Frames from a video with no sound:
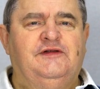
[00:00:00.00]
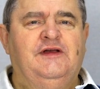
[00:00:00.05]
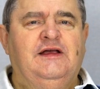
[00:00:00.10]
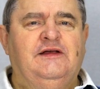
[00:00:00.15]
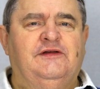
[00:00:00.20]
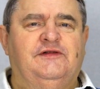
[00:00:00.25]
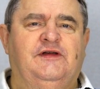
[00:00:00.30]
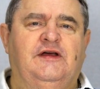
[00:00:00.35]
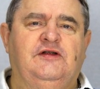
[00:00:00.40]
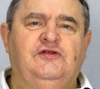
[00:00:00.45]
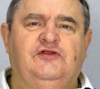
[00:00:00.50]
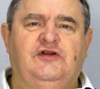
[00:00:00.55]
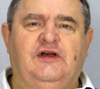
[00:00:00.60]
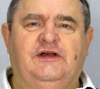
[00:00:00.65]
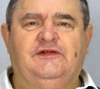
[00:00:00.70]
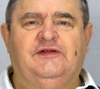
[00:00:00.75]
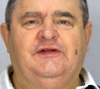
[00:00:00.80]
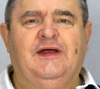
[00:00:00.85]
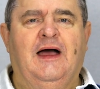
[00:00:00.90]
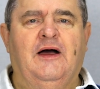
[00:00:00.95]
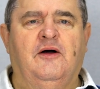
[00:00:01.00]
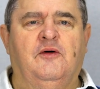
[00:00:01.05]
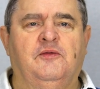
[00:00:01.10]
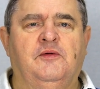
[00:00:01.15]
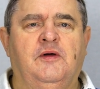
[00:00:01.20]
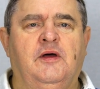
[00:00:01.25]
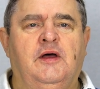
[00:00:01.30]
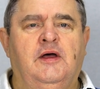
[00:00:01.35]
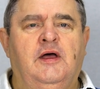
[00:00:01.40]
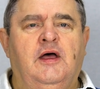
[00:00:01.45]
6 inches
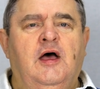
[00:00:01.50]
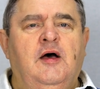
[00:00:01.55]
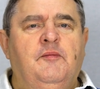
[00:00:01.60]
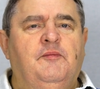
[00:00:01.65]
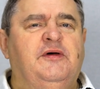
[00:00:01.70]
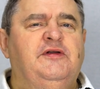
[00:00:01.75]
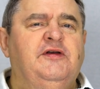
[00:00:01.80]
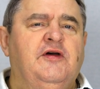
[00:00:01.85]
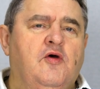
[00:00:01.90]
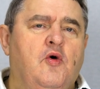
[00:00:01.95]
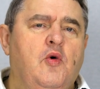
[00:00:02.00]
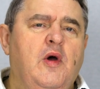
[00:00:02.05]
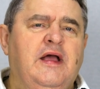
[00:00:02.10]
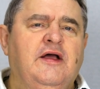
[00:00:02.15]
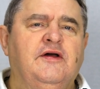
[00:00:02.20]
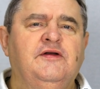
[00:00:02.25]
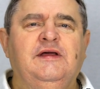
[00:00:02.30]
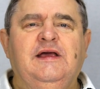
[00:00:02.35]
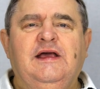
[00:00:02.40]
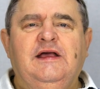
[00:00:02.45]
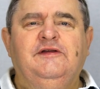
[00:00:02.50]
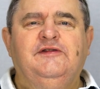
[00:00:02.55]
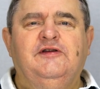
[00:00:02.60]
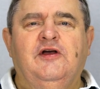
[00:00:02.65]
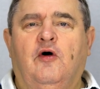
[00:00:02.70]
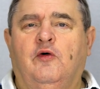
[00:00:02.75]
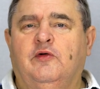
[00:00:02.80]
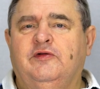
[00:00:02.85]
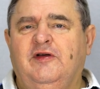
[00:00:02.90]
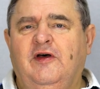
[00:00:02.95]
down. But a quick and
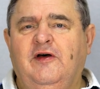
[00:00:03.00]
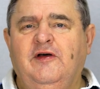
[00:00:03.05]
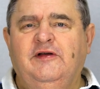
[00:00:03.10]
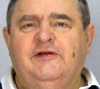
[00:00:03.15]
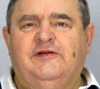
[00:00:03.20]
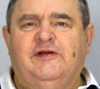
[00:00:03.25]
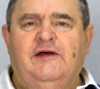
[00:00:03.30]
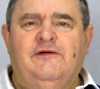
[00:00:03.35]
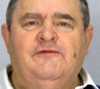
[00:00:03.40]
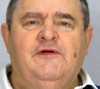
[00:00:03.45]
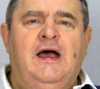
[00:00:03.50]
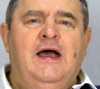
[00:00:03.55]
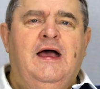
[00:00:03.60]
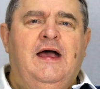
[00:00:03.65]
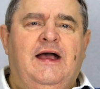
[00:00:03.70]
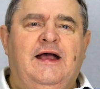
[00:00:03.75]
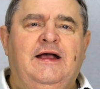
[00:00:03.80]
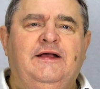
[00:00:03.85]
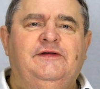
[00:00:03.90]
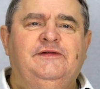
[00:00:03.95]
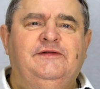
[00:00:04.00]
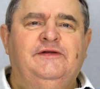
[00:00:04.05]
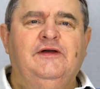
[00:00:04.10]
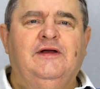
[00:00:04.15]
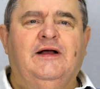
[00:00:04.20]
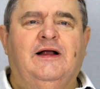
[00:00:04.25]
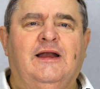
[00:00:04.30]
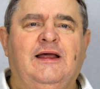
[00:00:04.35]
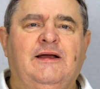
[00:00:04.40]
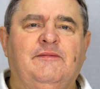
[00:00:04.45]
easy alternative is
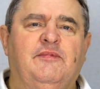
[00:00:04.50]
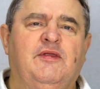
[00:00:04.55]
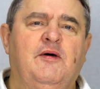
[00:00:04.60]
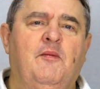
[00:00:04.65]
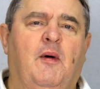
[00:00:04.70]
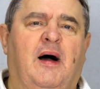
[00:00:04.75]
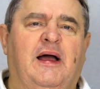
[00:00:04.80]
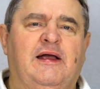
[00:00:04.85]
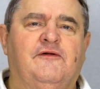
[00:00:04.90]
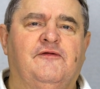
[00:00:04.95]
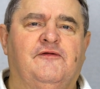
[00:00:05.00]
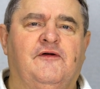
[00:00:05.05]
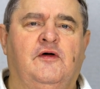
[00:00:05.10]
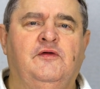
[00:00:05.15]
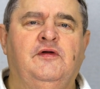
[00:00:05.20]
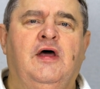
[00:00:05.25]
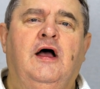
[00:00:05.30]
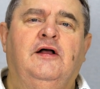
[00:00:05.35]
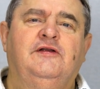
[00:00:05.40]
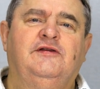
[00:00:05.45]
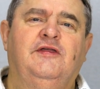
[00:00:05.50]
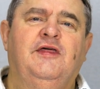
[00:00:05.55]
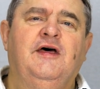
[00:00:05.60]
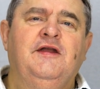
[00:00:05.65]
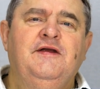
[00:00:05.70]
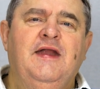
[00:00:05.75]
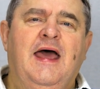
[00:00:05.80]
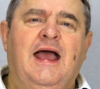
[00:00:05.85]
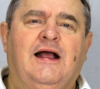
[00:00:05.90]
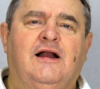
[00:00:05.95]
to clip the microphone to
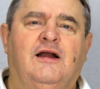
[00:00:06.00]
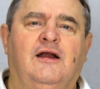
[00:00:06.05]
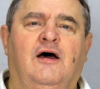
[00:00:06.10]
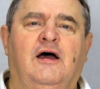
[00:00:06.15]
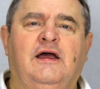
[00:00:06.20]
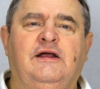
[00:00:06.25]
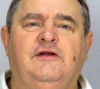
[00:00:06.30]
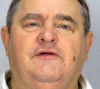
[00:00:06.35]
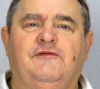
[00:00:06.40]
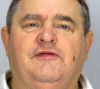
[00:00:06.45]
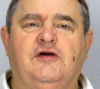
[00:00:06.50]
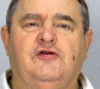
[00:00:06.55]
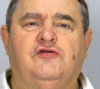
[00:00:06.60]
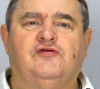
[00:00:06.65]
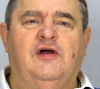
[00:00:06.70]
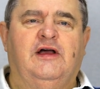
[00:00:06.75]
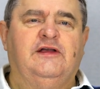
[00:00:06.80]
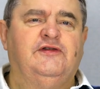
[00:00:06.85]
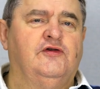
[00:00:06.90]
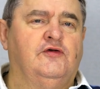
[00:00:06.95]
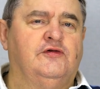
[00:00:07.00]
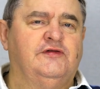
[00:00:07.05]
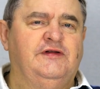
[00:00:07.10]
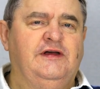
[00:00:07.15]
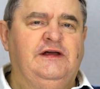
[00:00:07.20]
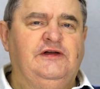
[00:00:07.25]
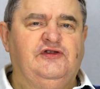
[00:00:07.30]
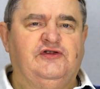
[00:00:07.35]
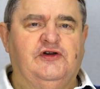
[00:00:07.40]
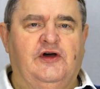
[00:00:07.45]
the neckline of the dress or
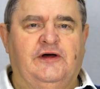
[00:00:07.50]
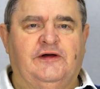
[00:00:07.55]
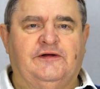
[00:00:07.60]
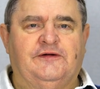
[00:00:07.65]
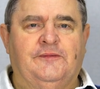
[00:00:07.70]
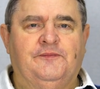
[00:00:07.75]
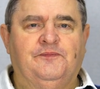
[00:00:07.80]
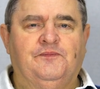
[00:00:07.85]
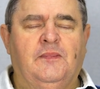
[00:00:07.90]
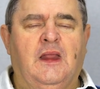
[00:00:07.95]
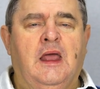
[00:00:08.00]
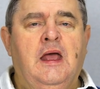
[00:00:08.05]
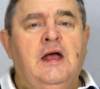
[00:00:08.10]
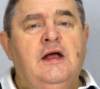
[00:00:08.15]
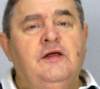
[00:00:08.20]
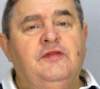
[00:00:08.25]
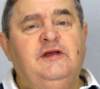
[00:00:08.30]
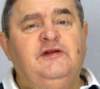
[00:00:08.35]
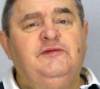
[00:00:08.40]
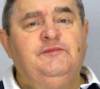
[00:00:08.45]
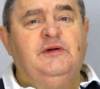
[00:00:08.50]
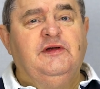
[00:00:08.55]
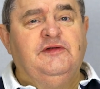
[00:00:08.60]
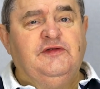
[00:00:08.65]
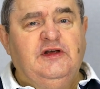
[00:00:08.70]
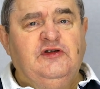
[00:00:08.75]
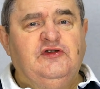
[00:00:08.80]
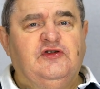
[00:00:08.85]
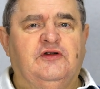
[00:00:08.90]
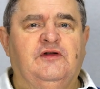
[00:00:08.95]
t-shirt. This
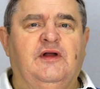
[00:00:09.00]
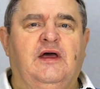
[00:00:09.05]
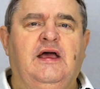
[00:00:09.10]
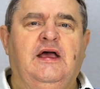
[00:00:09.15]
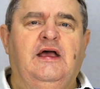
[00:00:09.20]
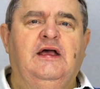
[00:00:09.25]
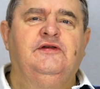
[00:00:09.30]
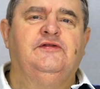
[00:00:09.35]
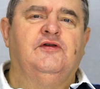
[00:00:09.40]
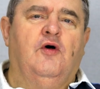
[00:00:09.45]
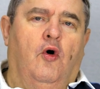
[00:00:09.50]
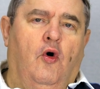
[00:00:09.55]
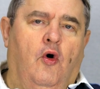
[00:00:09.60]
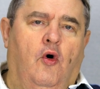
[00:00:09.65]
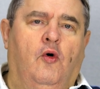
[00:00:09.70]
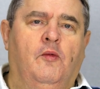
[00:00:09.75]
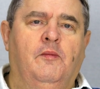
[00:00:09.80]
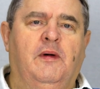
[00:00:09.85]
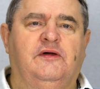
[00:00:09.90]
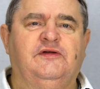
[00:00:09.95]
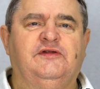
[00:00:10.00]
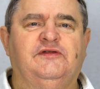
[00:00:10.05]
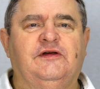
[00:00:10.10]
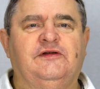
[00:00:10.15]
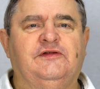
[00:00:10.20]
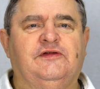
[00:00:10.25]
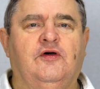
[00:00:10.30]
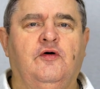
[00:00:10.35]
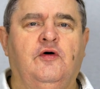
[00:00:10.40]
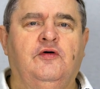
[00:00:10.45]
position is almost
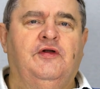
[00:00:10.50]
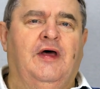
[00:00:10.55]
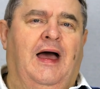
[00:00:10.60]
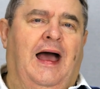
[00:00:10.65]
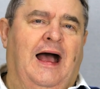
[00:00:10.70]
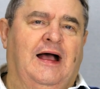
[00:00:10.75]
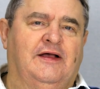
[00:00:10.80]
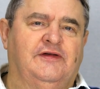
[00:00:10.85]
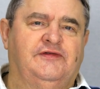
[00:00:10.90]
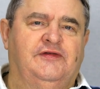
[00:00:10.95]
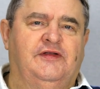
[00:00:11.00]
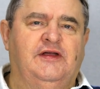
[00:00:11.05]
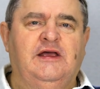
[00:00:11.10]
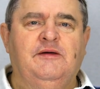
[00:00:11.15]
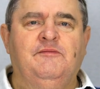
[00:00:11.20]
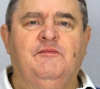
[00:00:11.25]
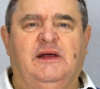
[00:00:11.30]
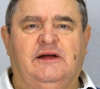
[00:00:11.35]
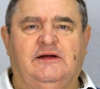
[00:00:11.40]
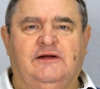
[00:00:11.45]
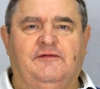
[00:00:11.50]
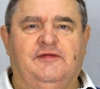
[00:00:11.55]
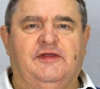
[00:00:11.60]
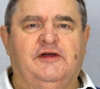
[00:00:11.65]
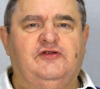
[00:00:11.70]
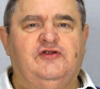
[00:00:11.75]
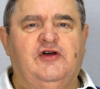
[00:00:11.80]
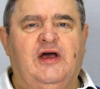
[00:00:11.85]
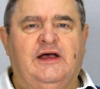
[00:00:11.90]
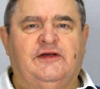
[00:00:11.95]
as good as the middle of
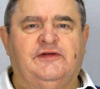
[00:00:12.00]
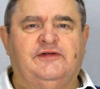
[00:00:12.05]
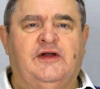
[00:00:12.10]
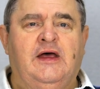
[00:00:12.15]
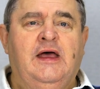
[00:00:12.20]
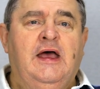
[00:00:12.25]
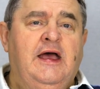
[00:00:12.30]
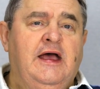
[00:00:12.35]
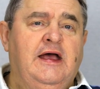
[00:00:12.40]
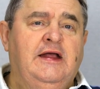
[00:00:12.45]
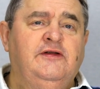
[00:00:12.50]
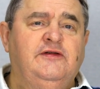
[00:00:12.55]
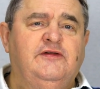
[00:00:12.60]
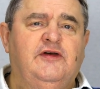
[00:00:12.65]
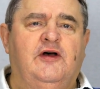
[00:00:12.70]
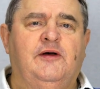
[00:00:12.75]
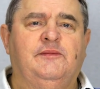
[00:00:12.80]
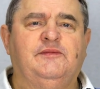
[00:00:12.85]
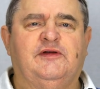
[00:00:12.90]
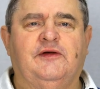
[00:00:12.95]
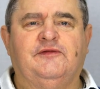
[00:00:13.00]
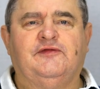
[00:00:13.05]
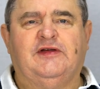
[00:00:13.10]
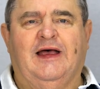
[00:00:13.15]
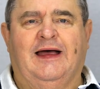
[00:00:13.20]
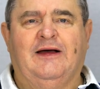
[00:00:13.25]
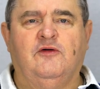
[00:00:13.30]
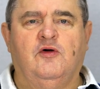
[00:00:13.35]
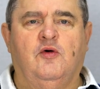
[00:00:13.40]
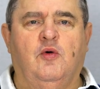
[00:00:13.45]
the chest in terms of
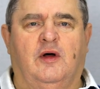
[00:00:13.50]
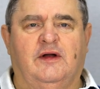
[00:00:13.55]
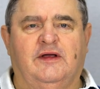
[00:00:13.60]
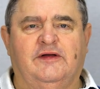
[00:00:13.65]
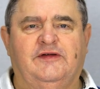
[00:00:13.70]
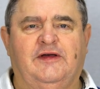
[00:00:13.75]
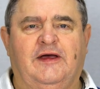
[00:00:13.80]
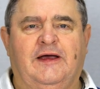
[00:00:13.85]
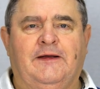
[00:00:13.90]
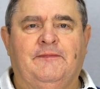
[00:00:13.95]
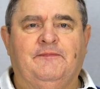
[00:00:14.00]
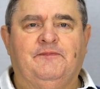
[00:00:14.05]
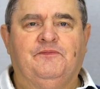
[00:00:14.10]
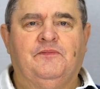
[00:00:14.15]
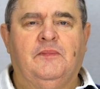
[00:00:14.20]
sound quality.